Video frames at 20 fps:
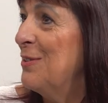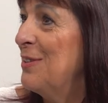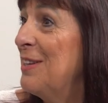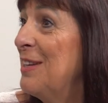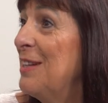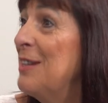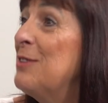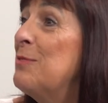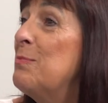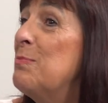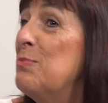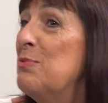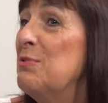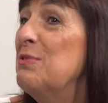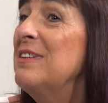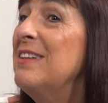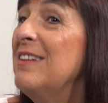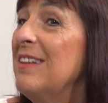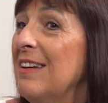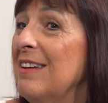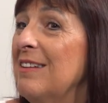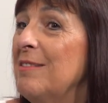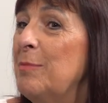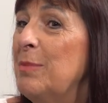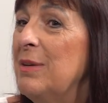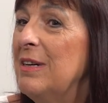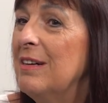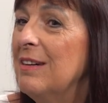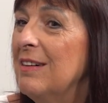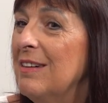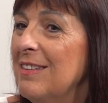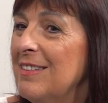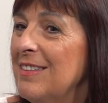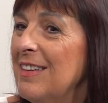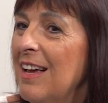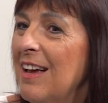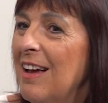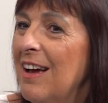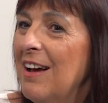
I think is brilliant, because